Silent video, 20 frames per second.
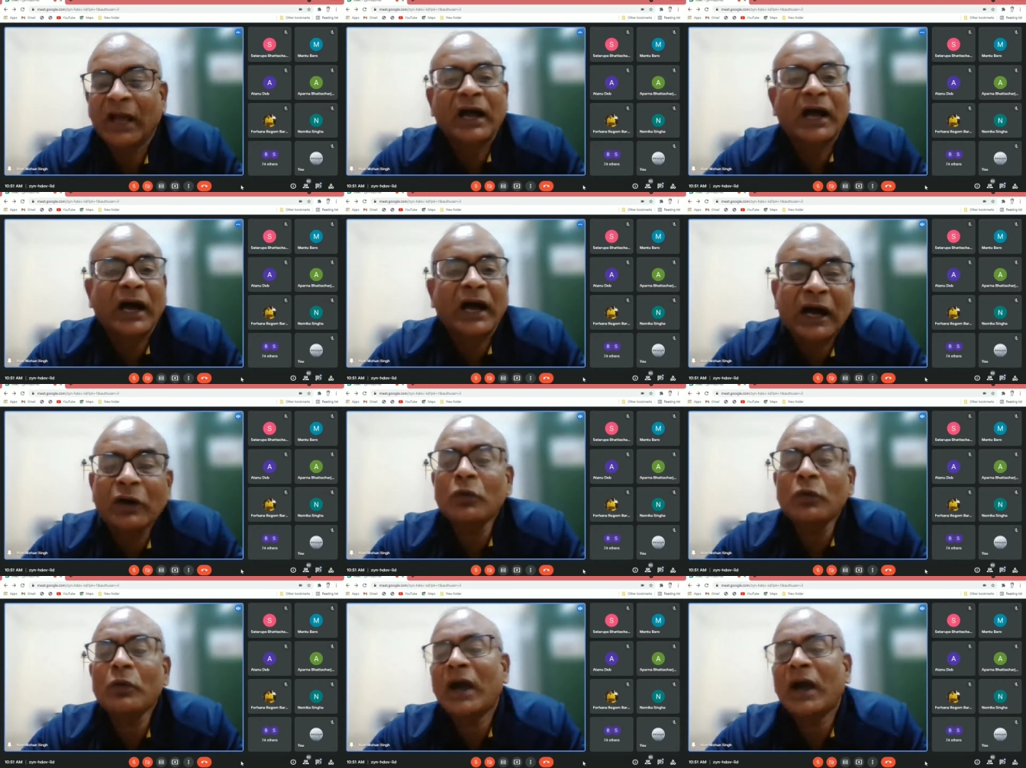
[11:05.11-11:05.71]

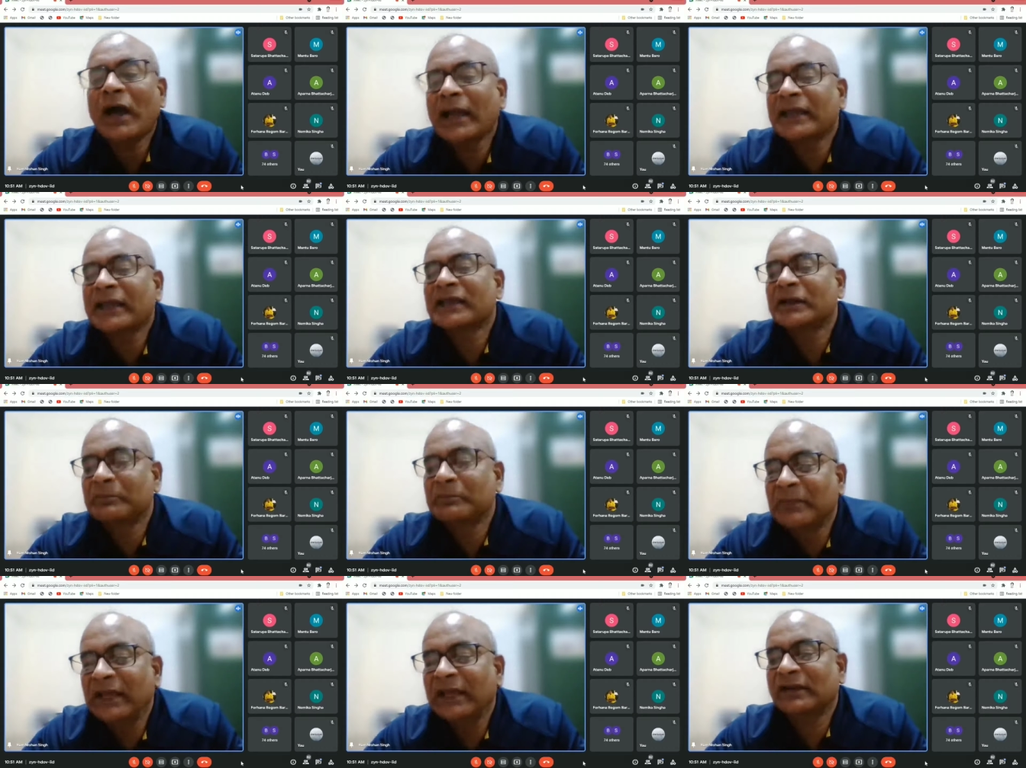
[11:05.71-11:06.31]
How I
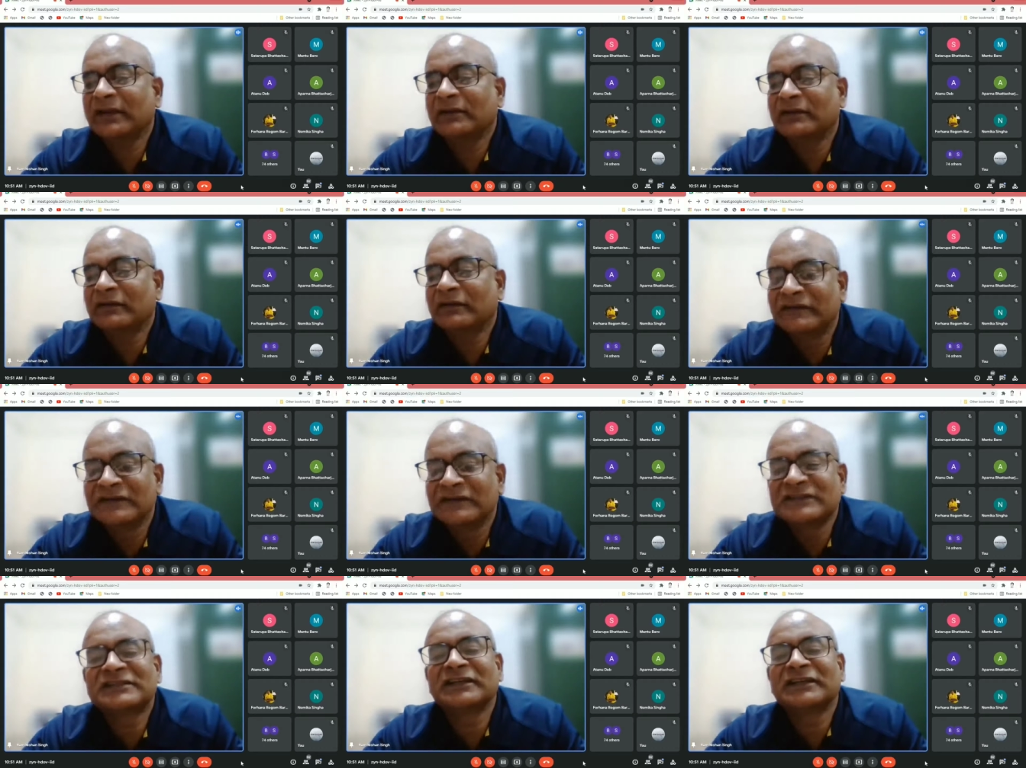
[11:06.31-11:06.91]
can make
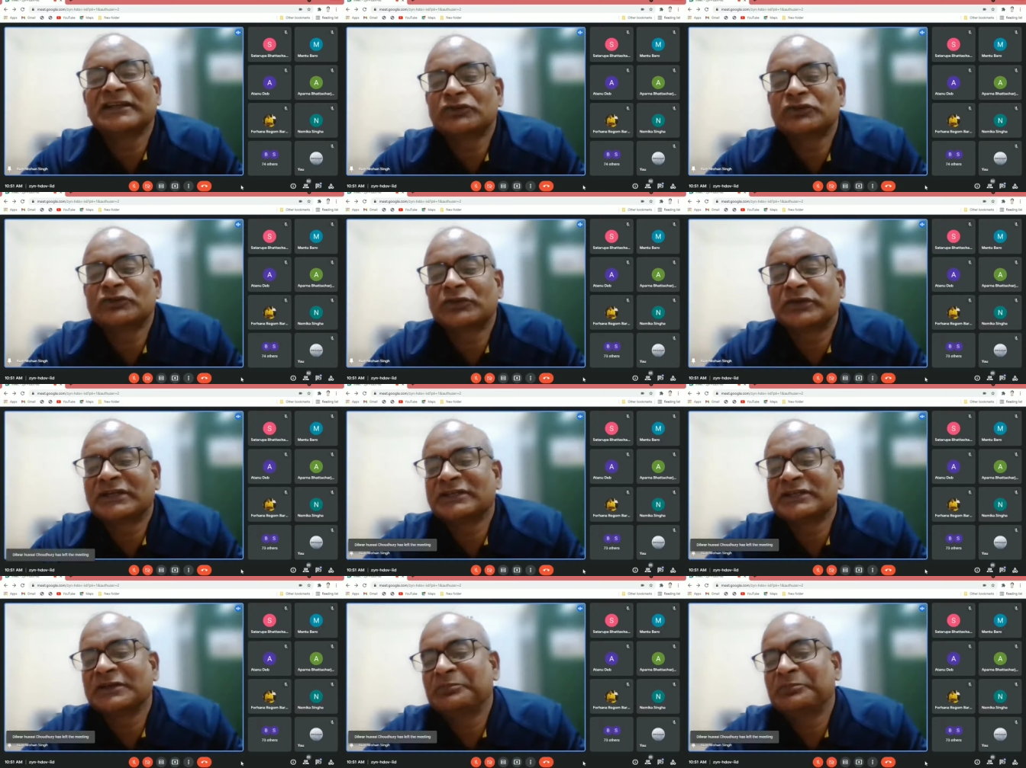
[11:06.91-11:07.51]
physical
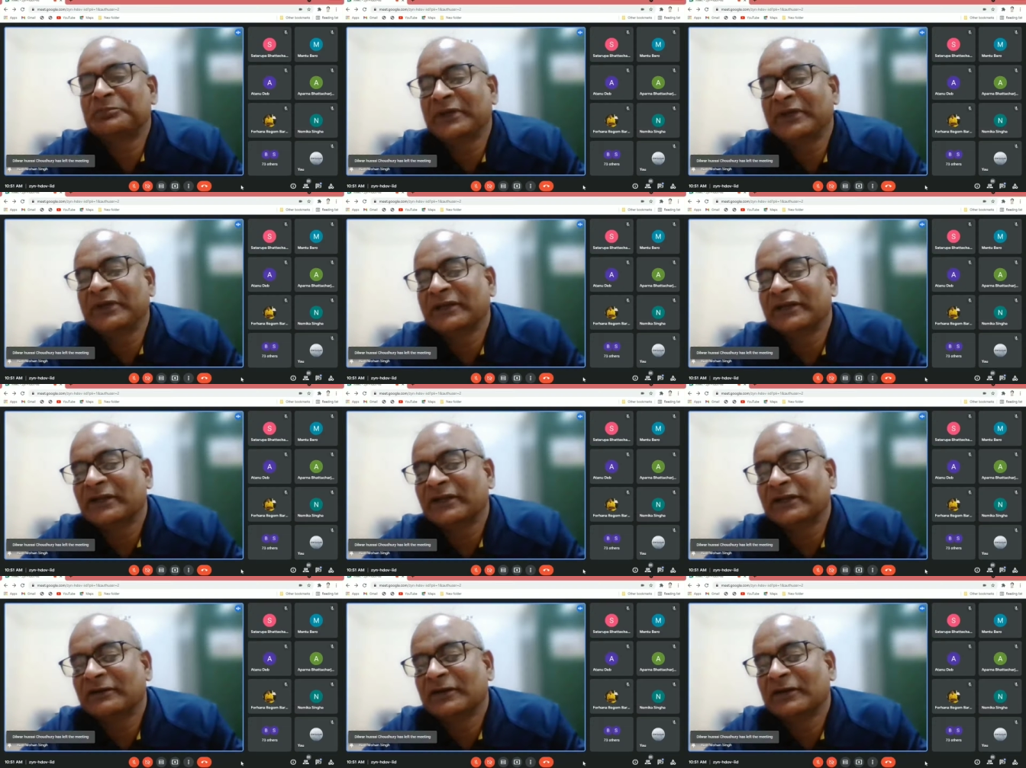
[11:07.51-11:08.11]
education
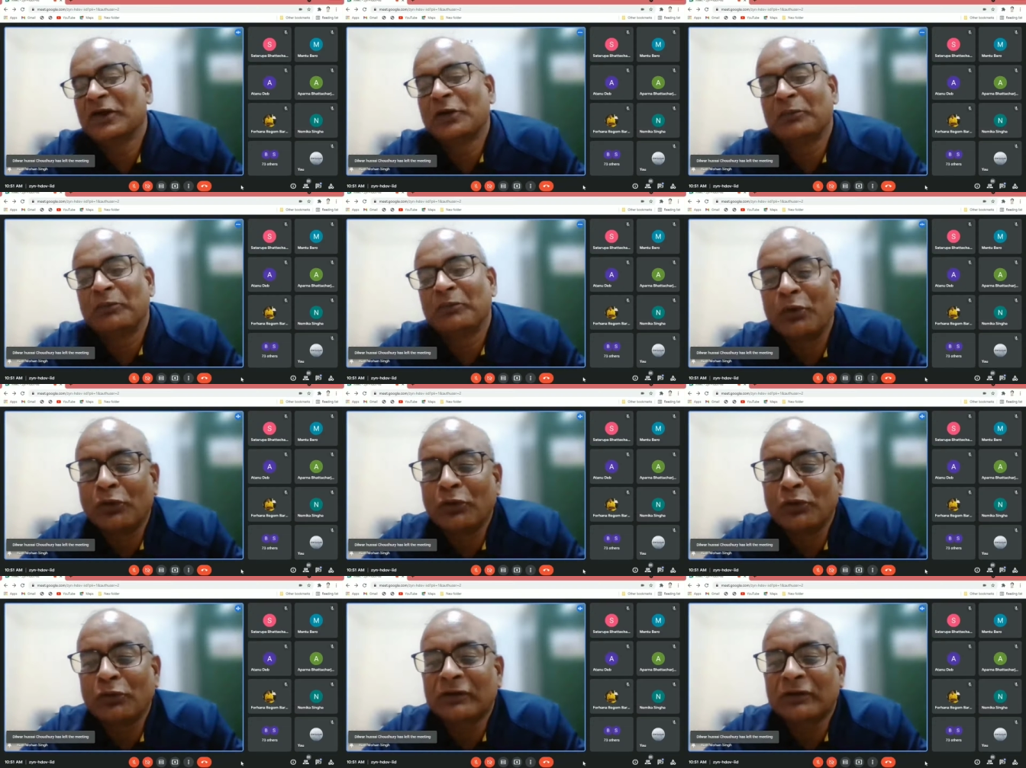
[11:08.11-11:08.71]
period
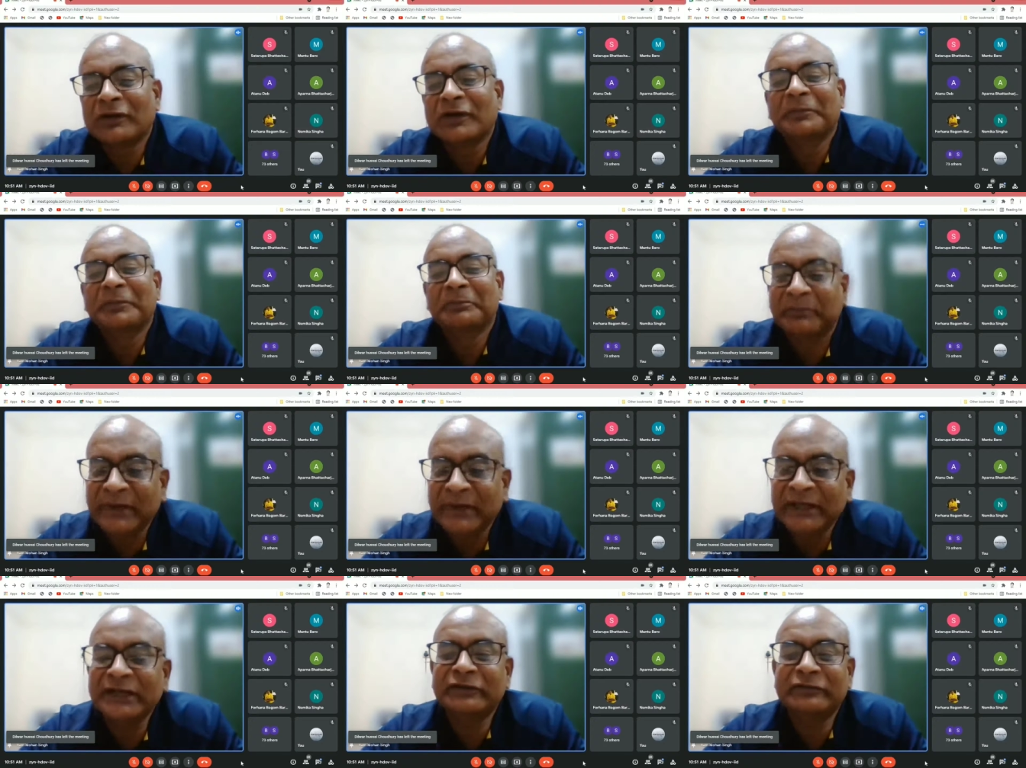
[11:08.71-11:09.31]
more
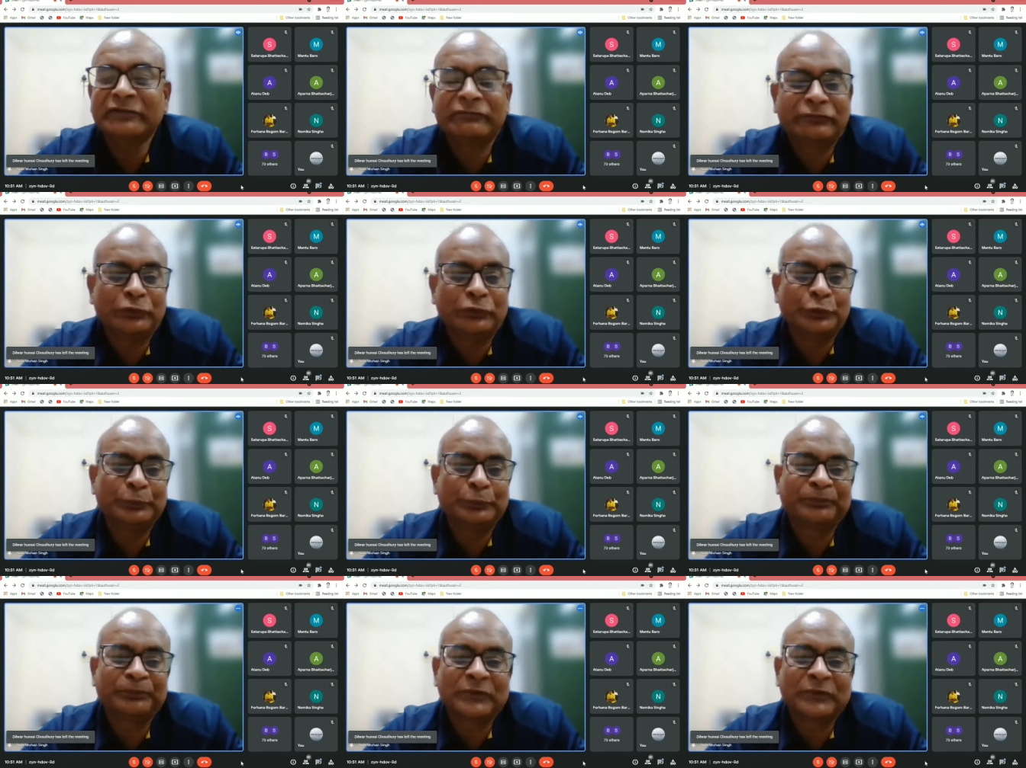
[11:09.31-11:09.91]

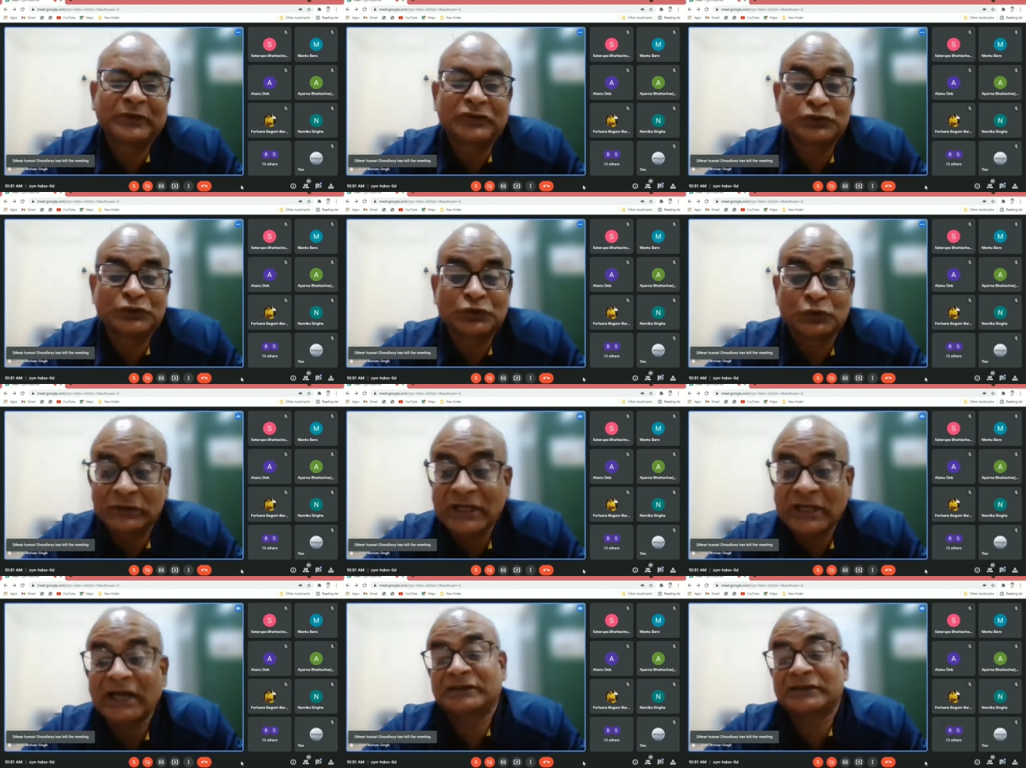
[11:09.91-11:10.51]
meaningful
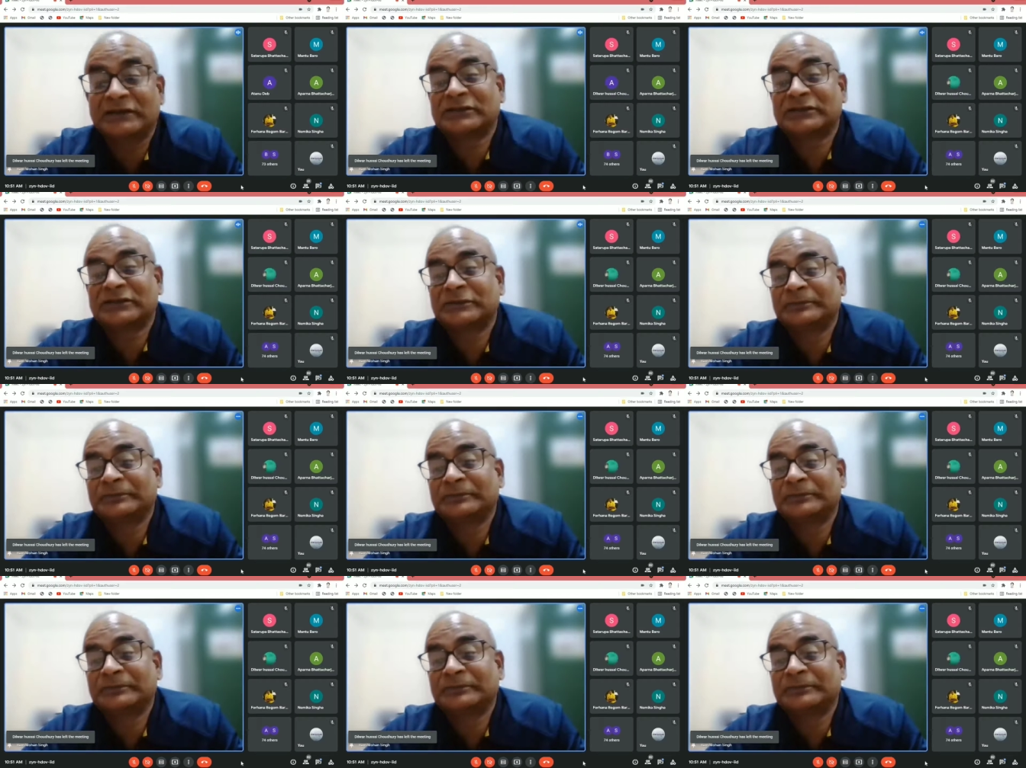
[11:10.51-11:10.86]
so that